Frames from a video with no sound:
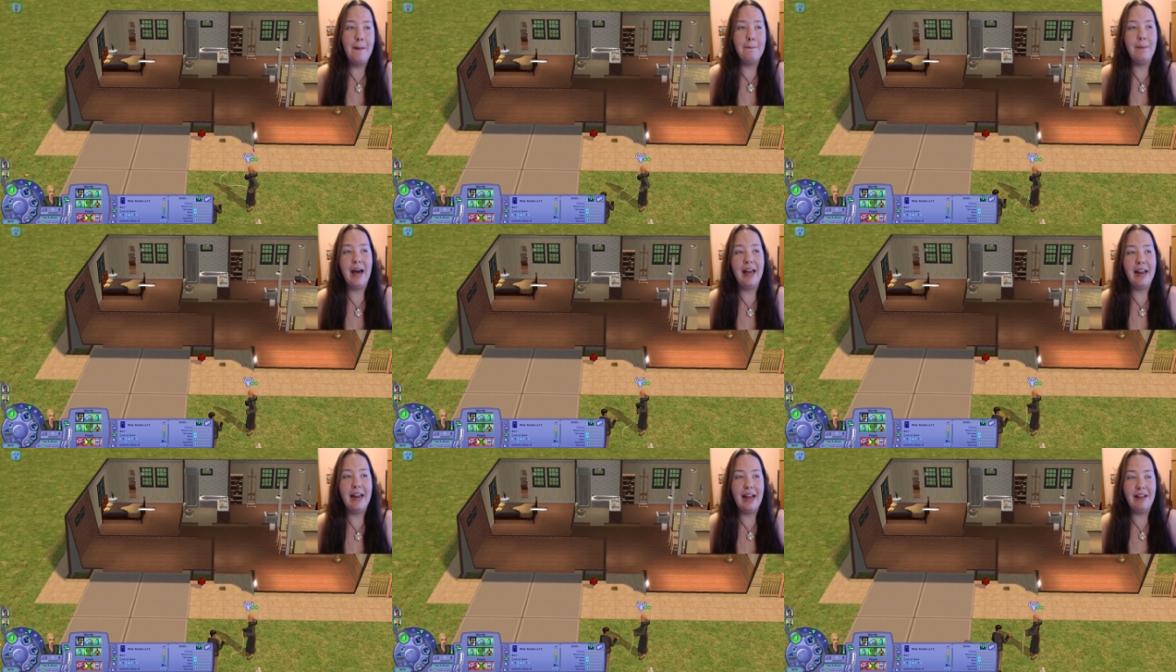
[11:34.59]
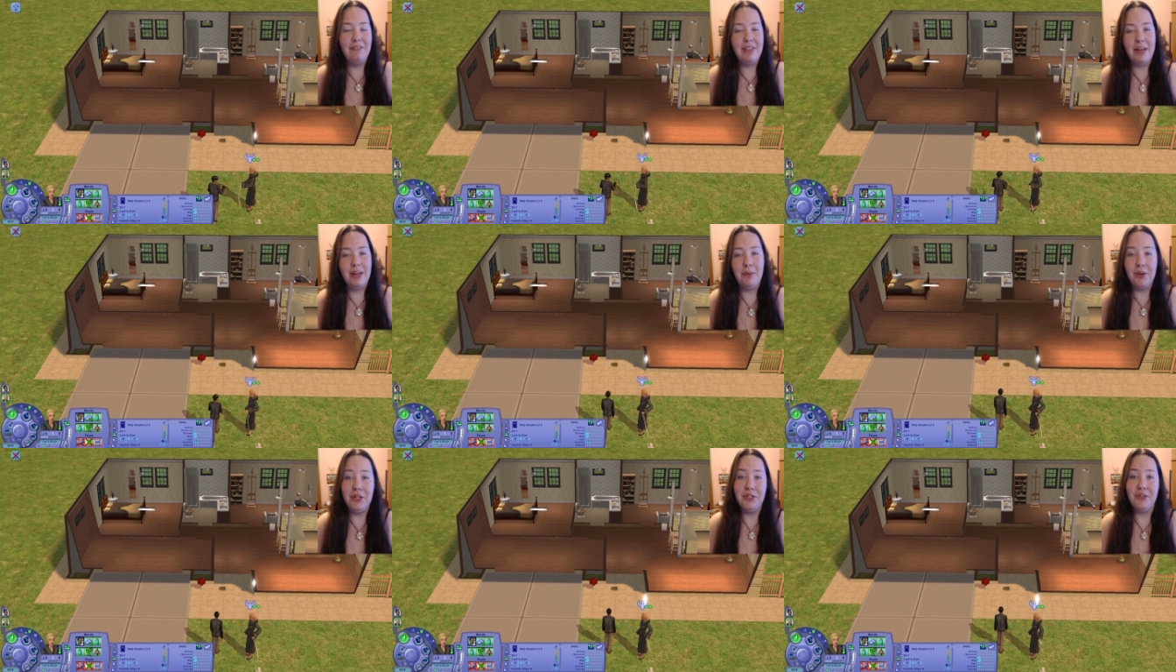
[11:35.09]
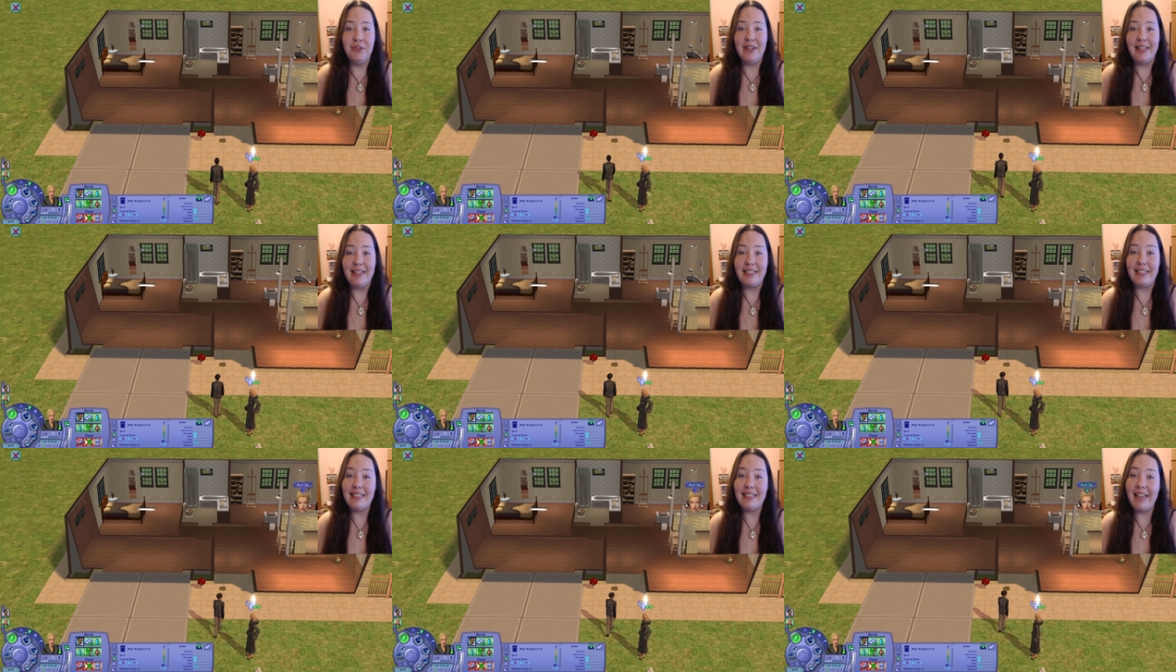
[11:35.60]
but if they were to
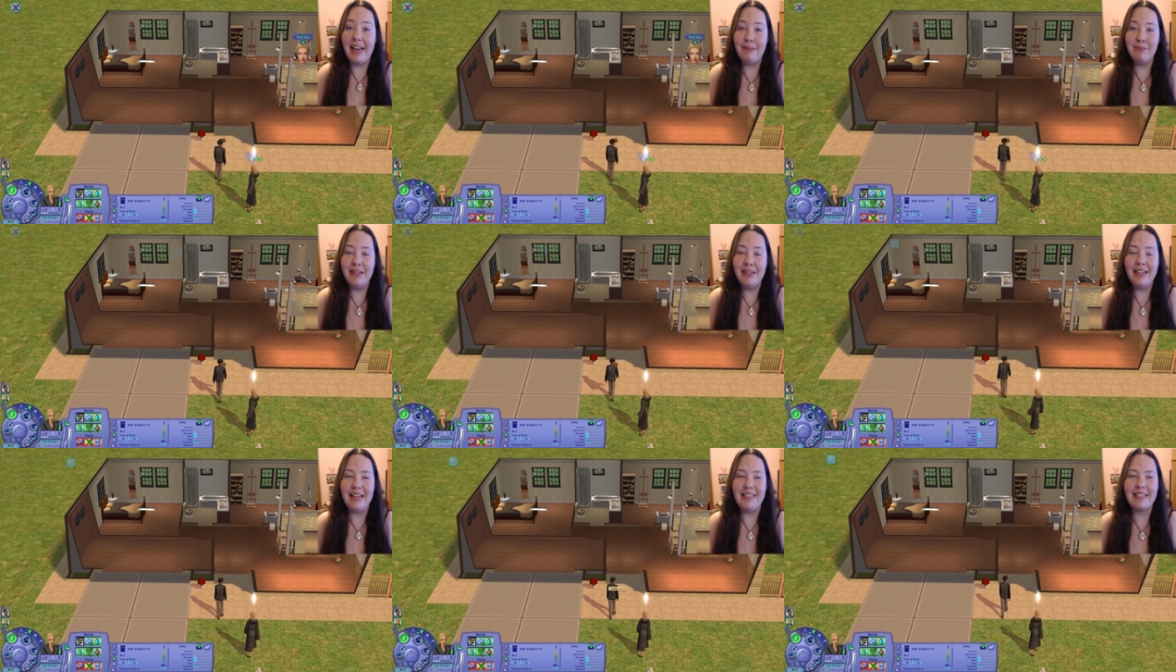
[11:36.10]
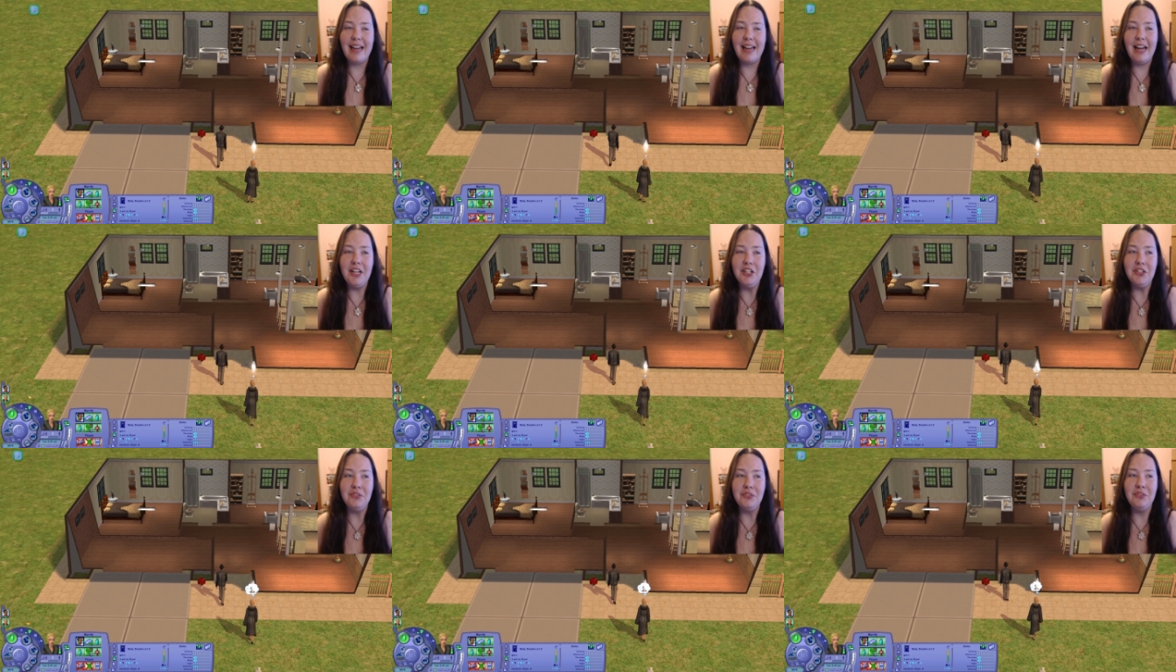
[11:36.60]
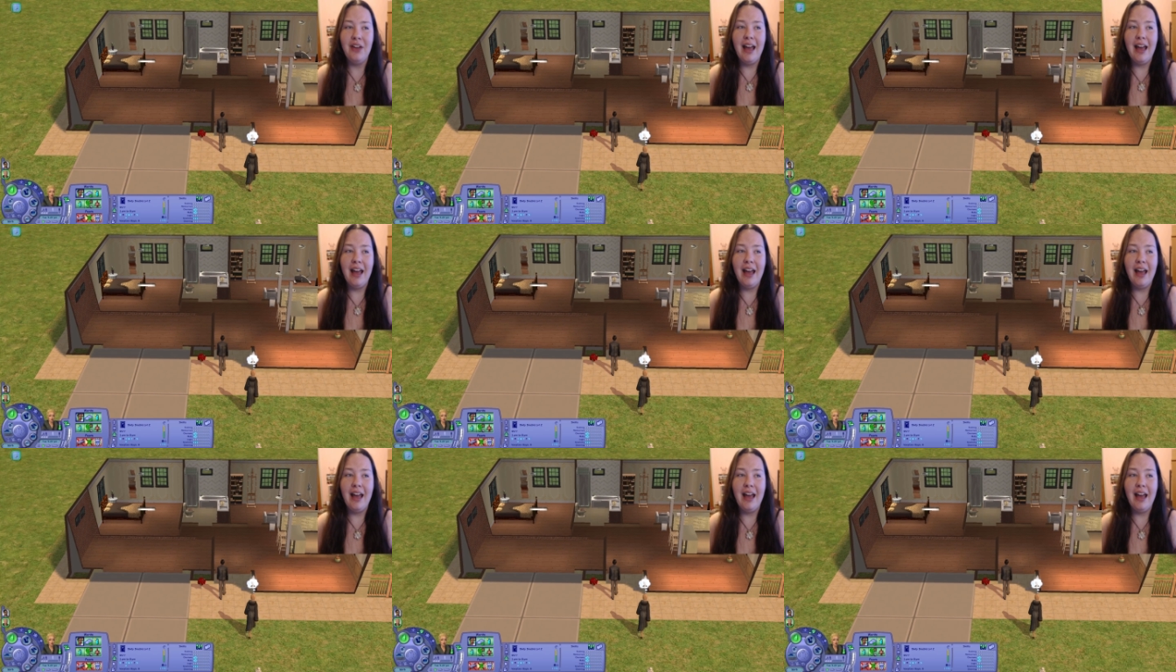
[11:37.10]
release a statement, it's kind of